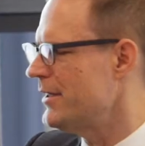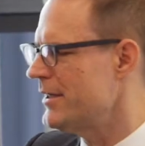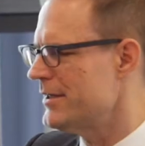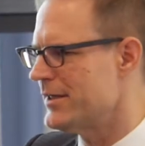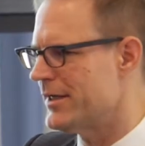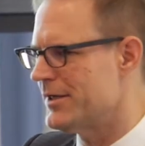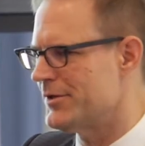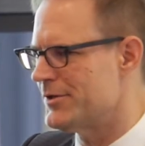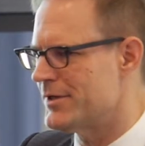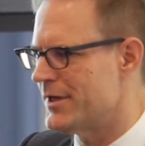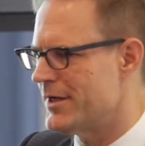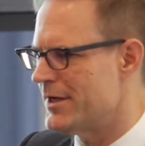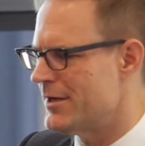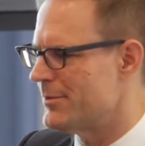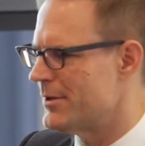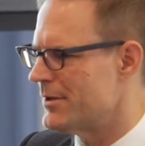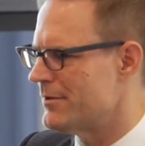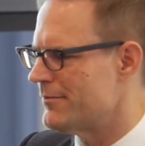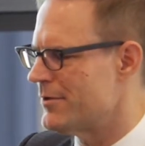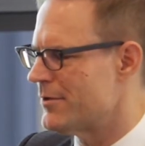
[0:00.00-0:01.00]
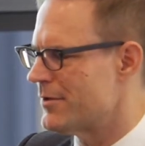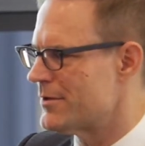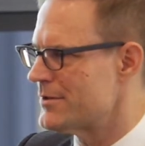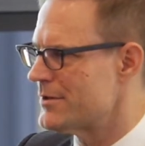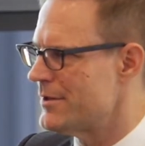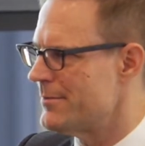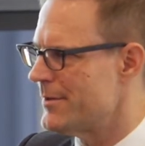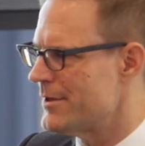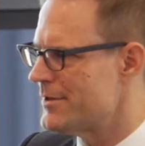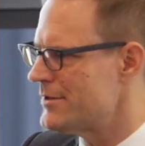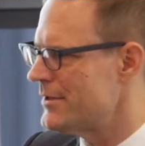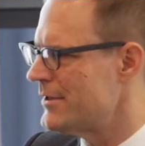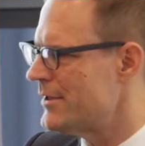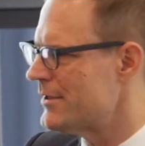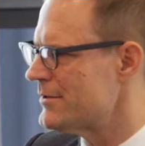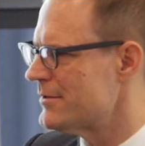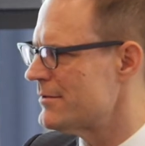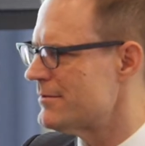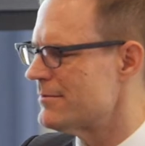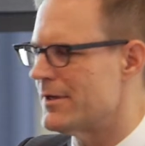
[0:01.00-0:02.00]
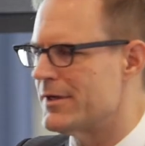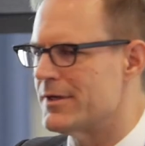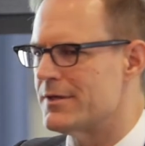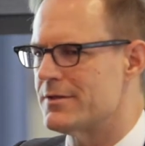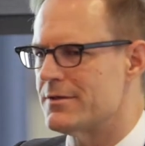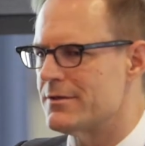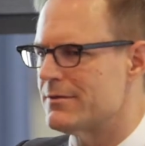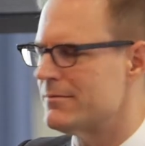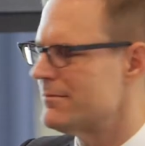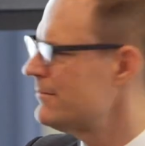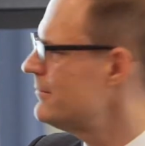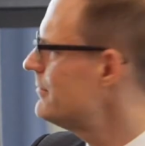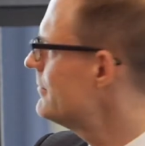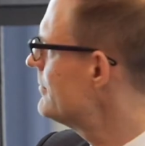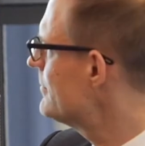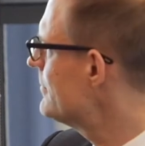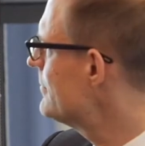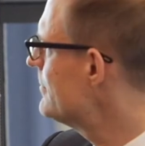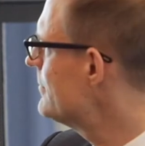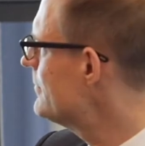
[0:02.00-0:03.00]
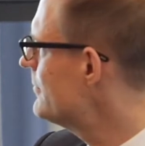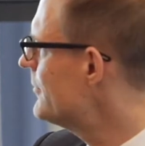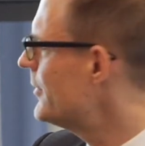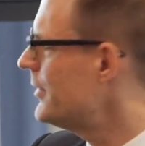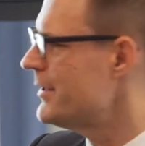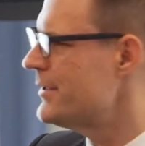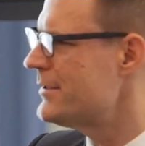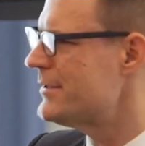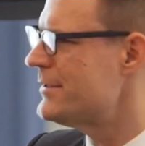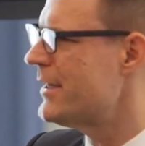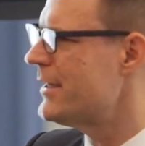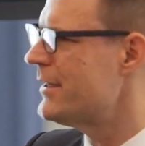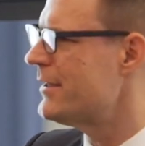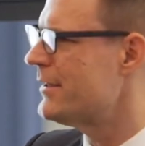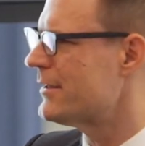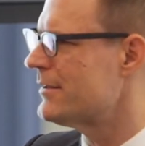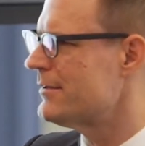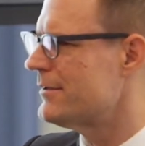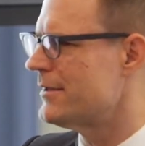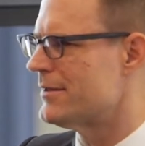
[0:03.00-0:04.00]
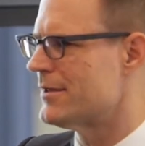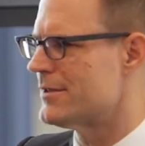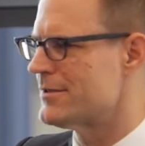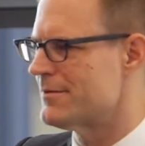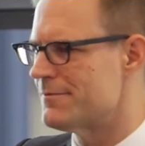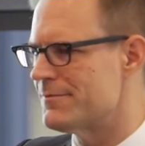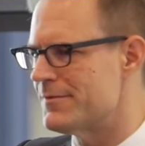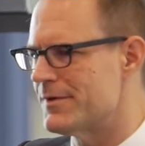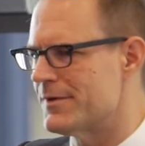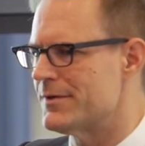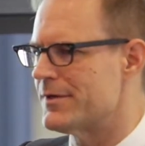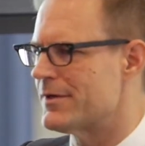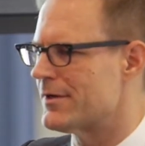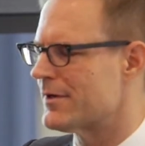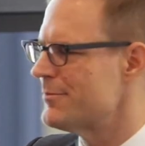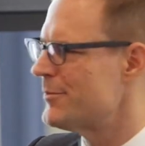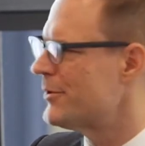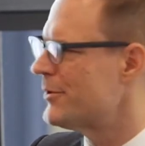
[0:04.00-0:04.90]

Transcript: I'd like to get the data, but of course CMHC doesn't like to release data that doesn't fit their